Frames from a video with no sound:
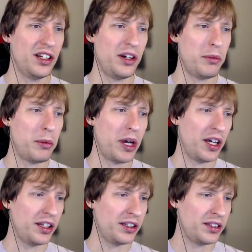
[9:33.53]
Alright,
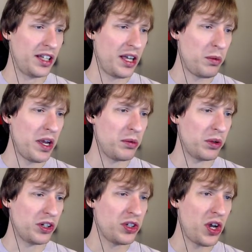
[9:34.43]
bye-bye. Hey, wait,
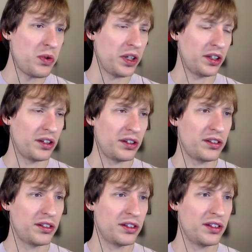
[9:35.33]
where are you going?
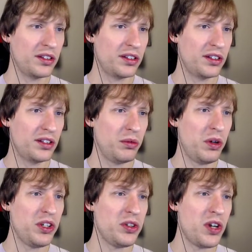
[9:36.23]

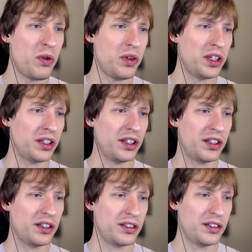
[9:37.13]
Where are you going?
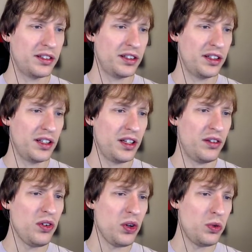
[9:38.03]

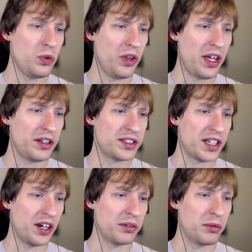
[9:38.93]
Ooh, that
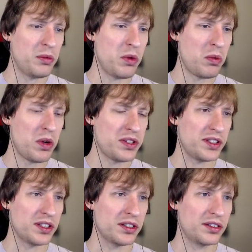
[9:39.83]
scared me. What was
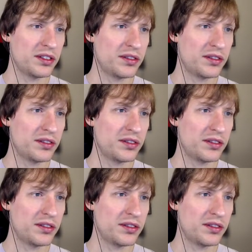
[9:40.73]
it?